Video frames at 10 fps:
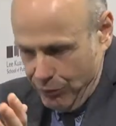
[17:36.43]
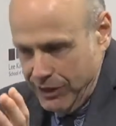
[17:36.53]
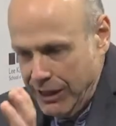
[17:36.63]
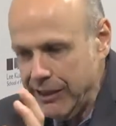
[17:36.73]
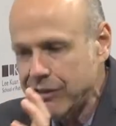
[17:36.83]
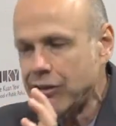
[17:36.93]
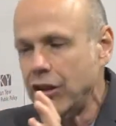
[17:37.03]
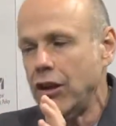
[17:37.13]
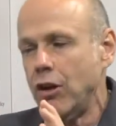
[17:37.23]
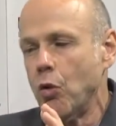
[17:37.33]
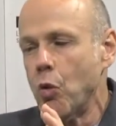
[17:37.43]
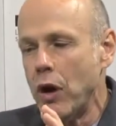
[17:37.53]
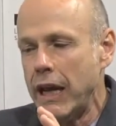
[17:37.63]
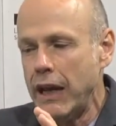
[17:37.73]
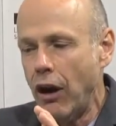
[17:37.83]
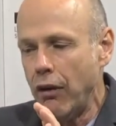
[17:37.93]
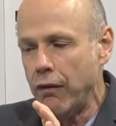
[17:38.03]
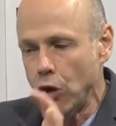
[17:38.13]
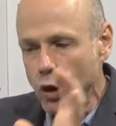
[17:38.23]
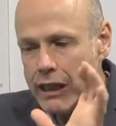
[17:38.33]
this way
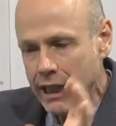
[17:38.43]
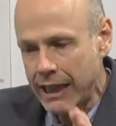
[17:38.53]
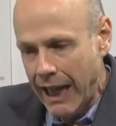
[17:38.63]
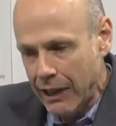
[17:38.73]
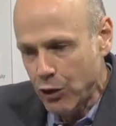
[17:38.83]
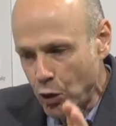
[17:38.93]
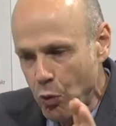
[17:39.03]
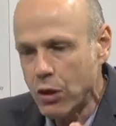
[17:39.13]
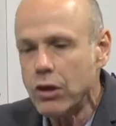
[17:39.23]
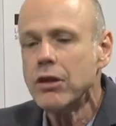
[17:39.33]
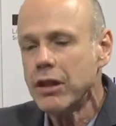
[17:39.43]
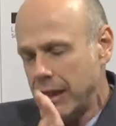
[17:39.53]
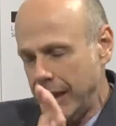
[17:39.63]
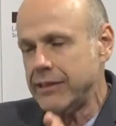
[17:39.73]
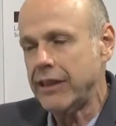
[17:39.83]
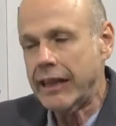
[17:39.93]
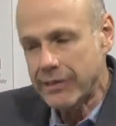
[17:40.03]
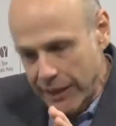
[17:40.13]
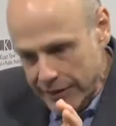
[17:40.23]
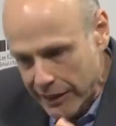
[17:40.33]
of looking at the world is
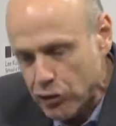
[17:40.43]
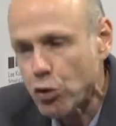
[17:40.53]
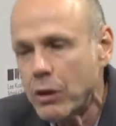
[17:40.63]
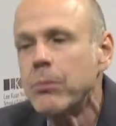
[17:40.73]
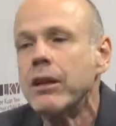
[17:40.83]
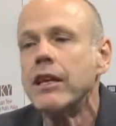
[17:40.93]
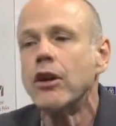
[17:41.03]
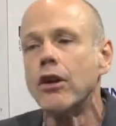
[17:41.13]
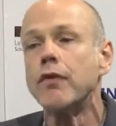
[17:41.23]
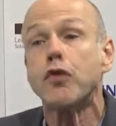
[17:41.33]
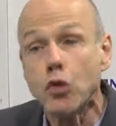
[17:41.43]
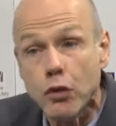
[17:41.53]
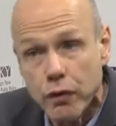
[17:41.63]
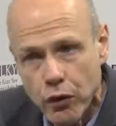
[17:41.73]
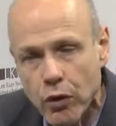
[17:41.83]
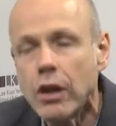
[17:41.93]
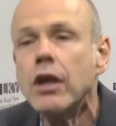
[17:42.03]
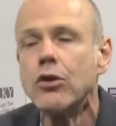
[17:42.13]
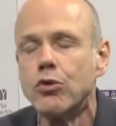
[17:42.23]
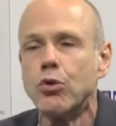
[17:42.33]
extremely fruitful
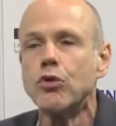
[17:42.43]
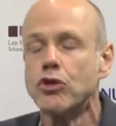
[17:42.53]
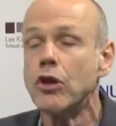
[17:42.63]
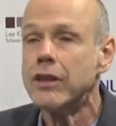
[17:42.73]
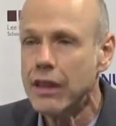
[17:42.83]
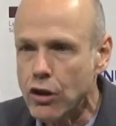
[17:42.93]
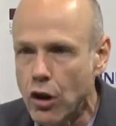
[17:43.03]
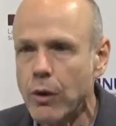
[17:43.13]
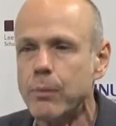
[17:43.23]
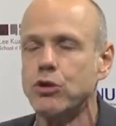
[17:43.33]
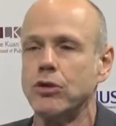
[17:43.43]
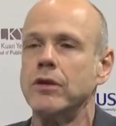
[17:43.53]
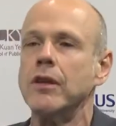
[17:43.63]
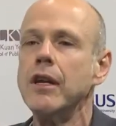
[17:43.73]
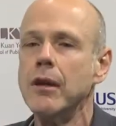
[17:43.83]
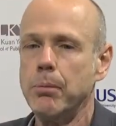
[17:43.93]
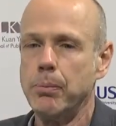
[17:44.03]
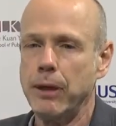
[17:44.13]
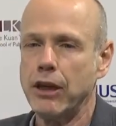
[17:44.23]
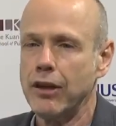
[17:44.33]
to study corruption,
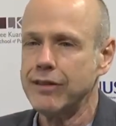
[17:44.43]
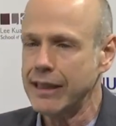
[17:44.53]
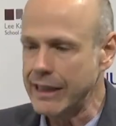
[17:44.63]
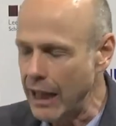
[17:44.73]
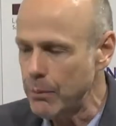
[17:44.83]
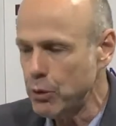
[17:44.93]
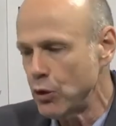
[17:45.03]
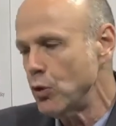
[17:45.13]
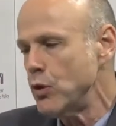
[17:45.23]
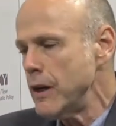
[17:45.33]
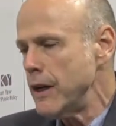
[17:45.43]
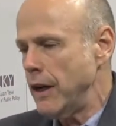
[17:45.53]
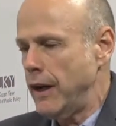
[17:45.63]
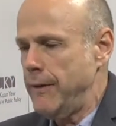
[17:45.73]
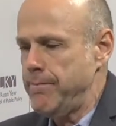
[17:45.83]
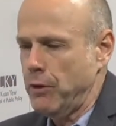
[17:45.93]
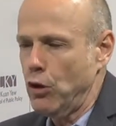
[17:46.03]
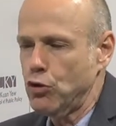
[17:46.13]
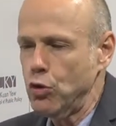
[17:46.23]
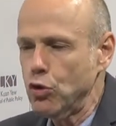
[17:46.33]
because it helps you
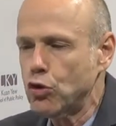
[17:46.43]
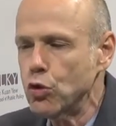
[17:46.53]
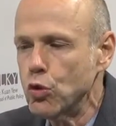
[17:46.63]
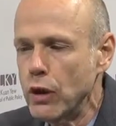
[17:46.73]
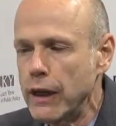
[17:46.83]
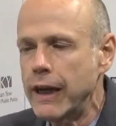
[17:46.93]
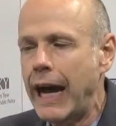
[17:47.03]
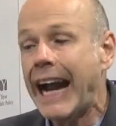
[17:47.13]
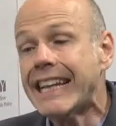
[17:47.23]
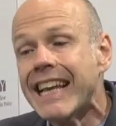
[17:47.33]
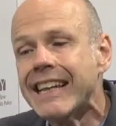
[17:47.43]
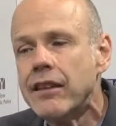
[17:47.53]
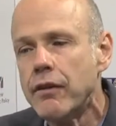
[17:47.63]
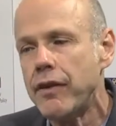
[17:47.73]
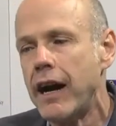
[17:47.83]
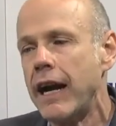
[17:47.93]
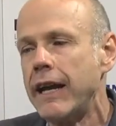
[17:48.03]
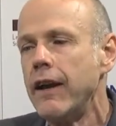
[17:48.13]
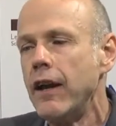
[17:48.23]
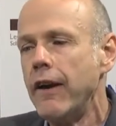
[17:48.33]
to identify